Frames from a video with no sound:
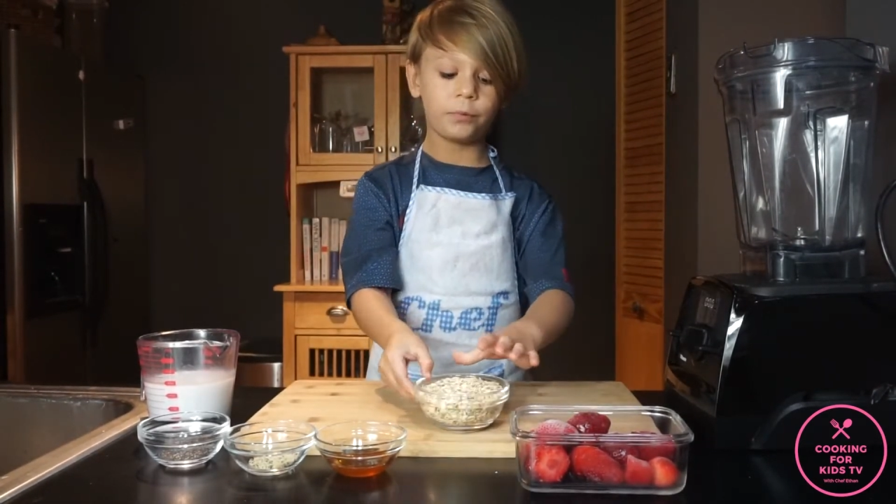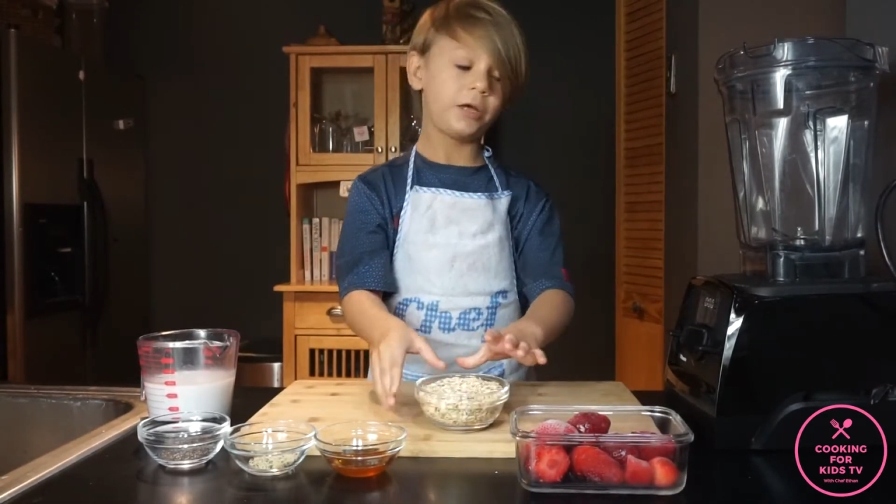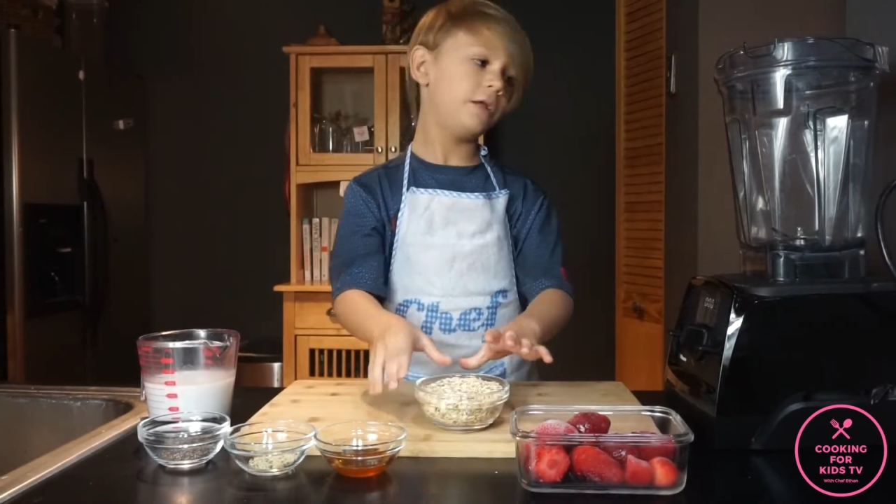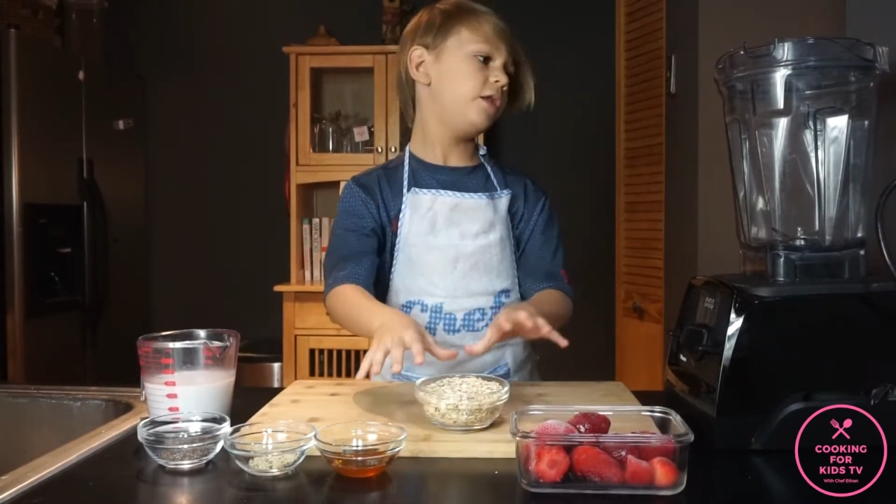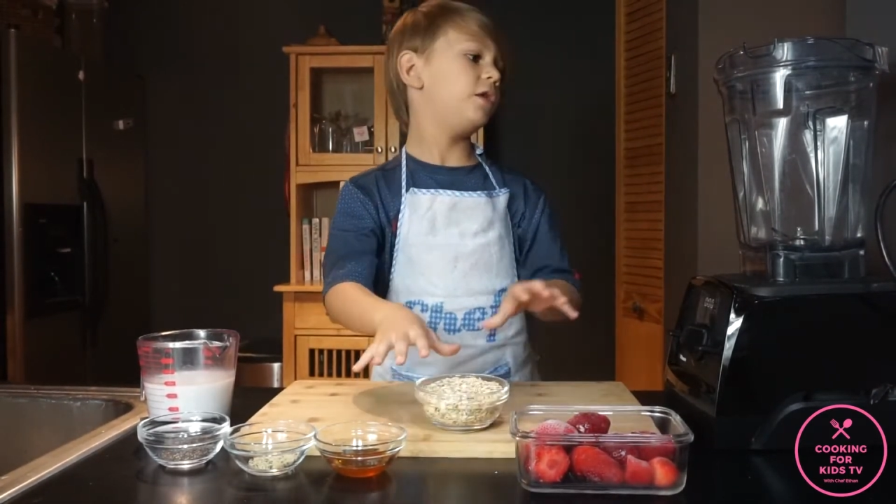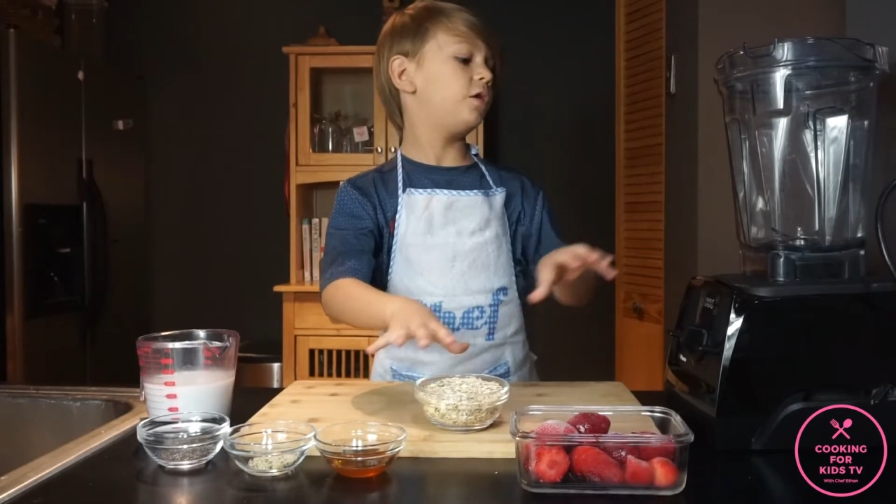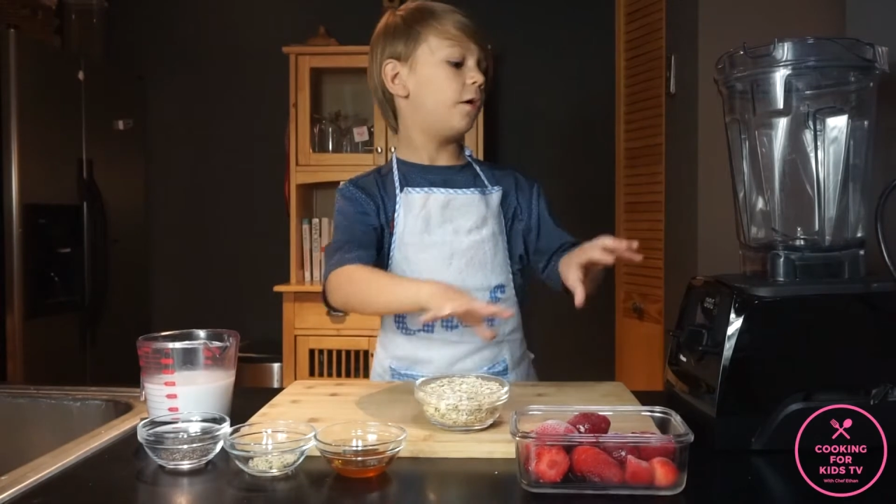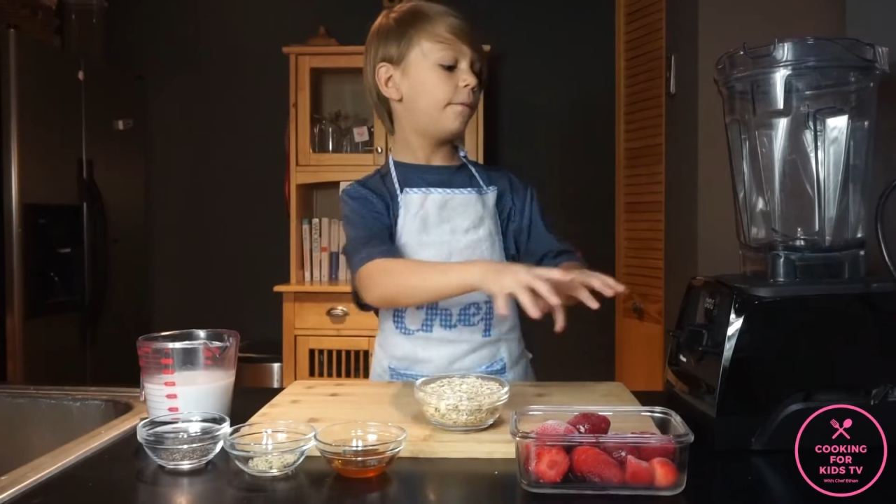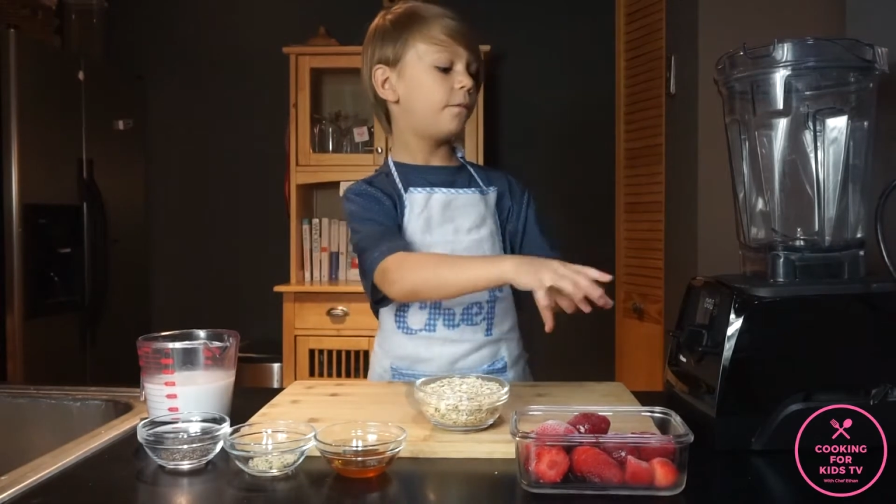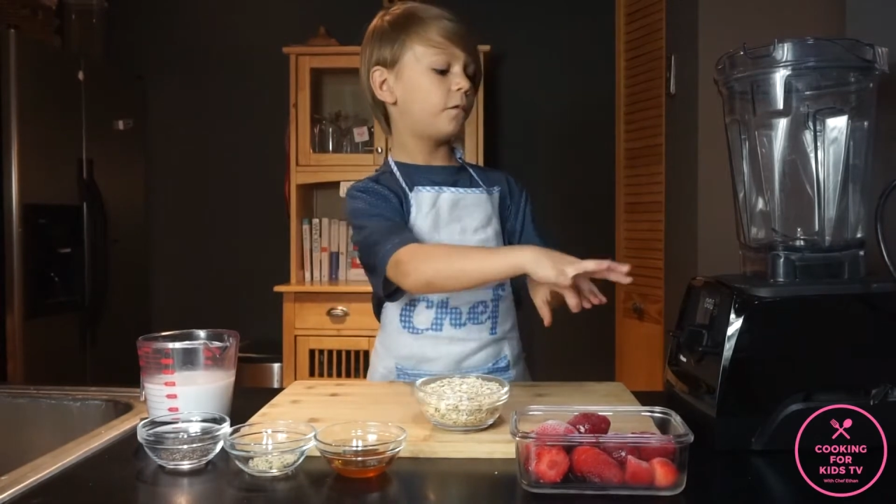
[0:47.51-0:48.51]
blend this
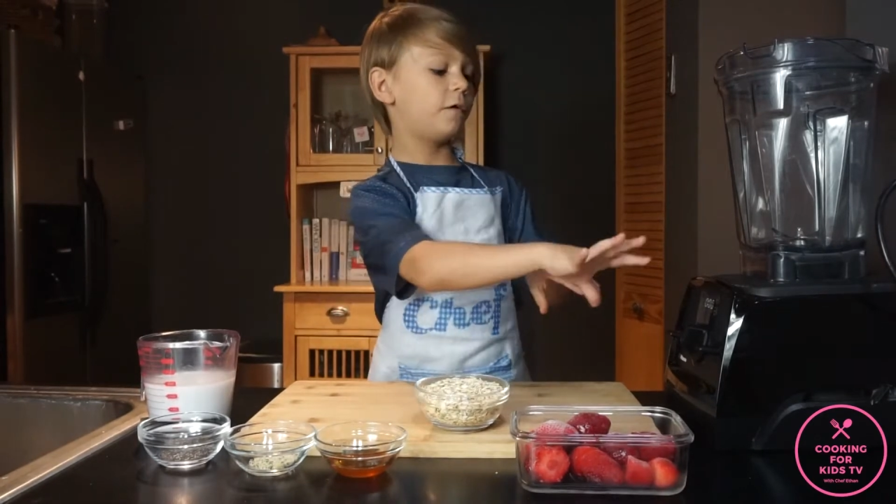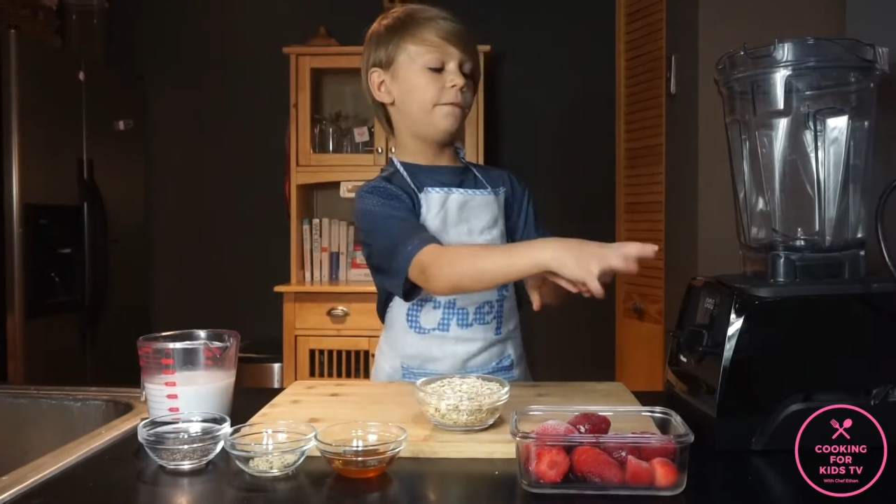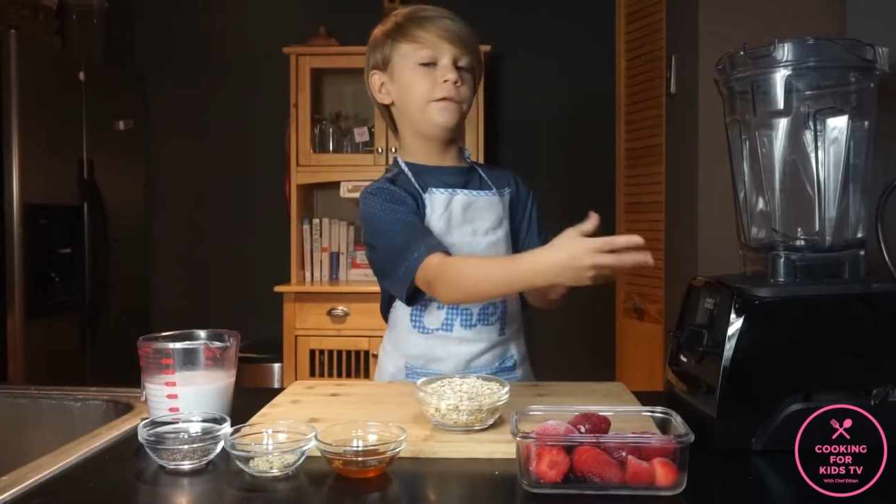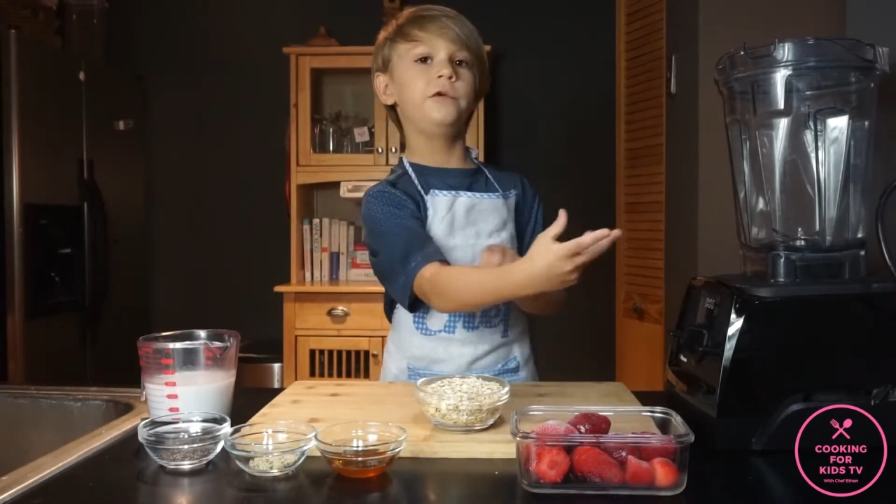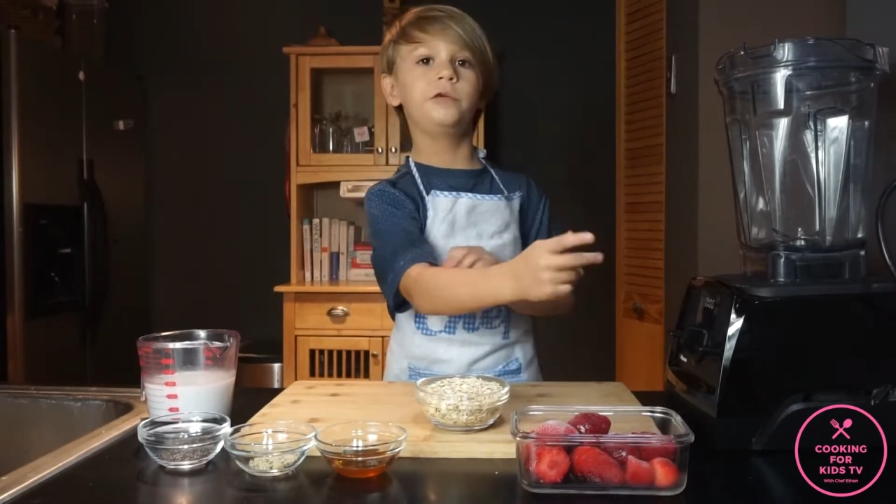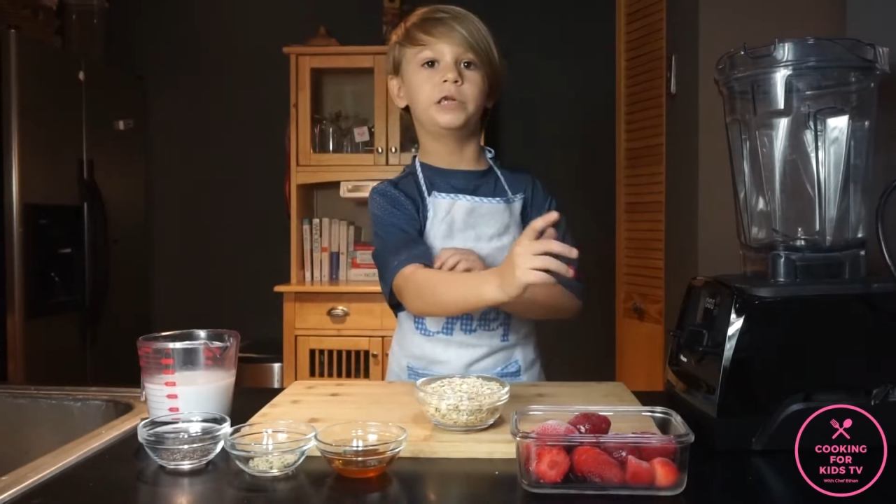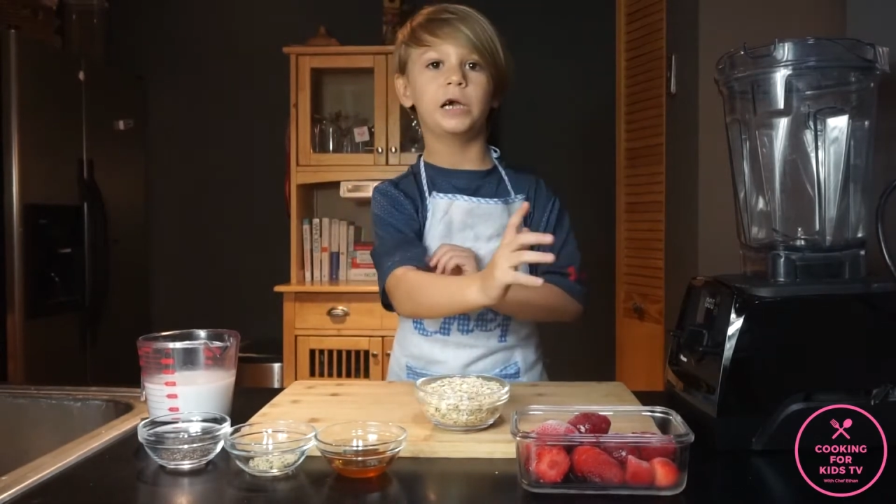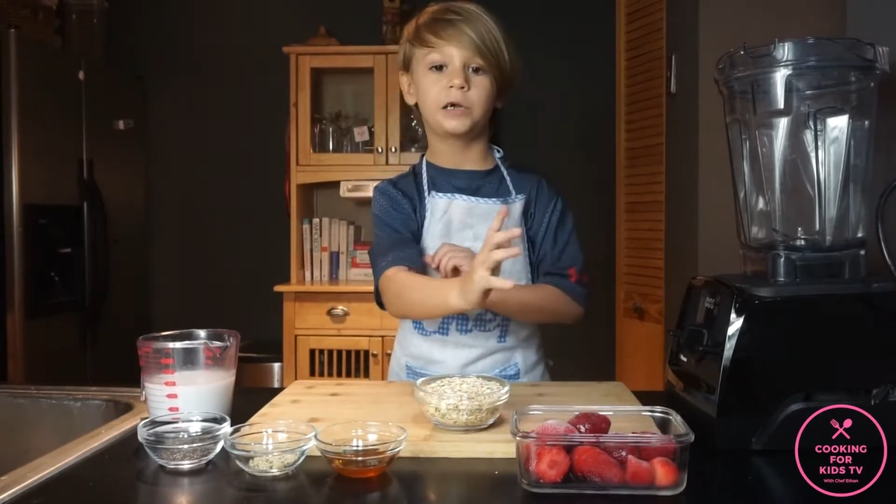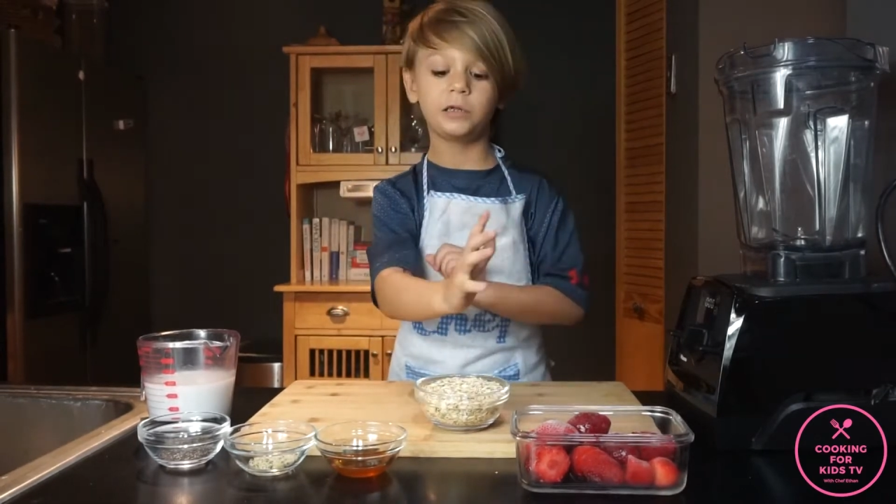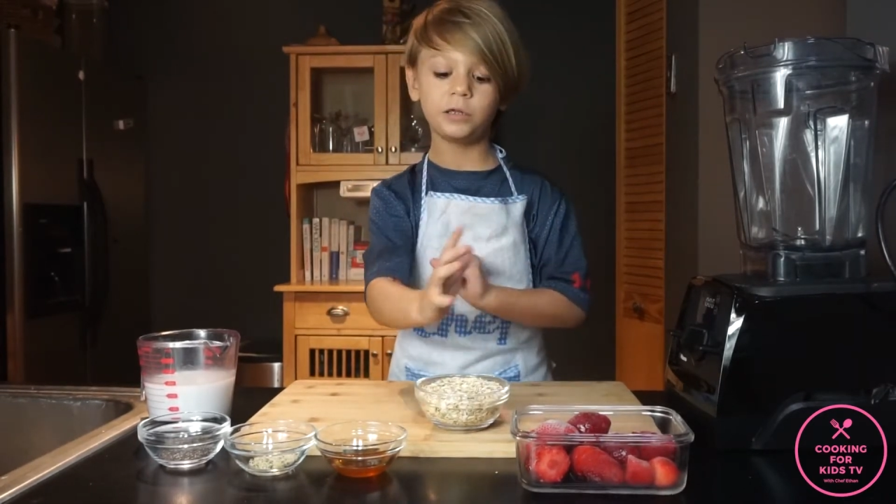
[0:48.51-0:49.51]
up for a few
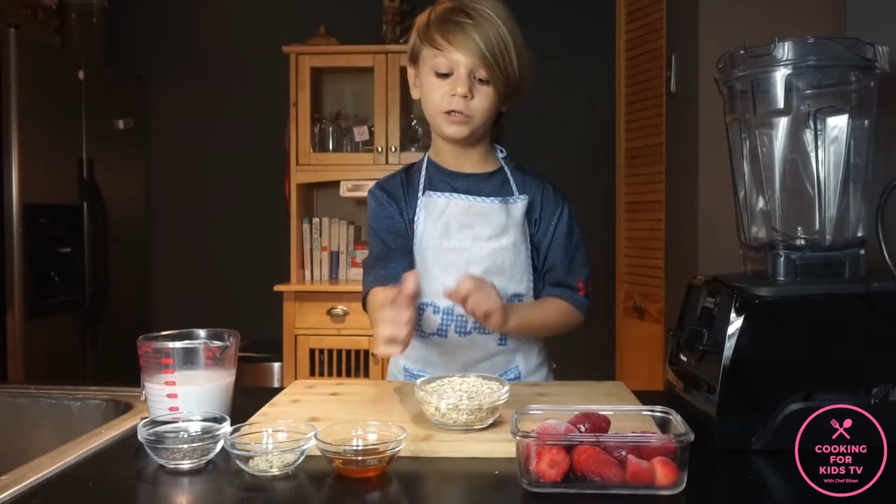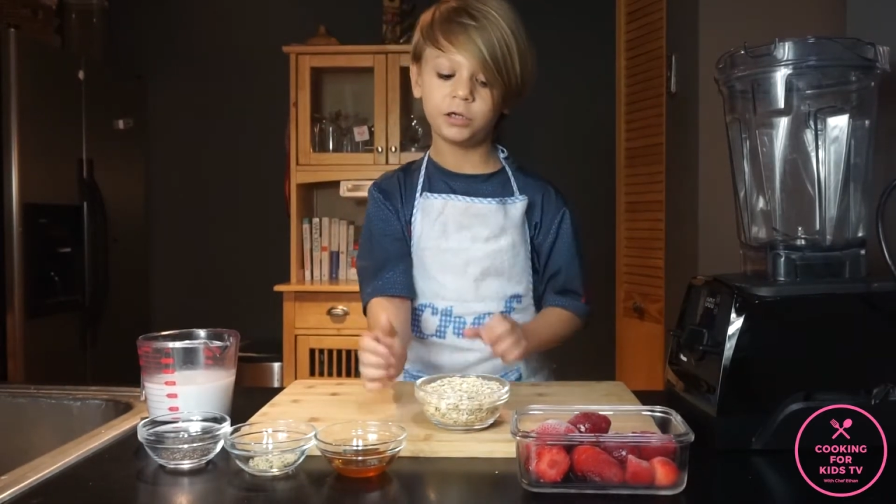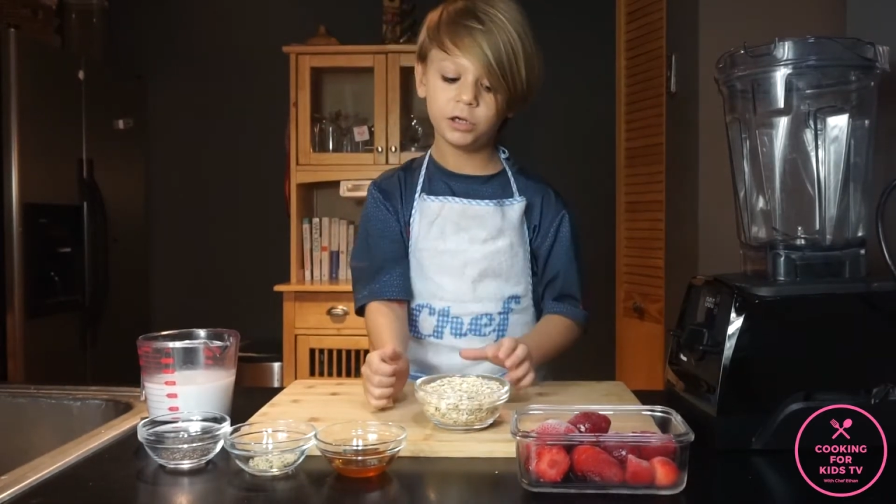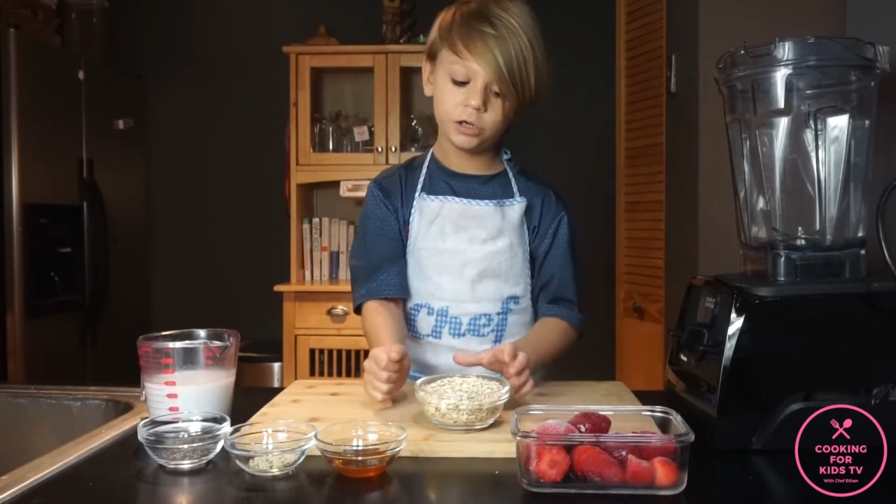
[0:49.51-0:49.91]
seconds.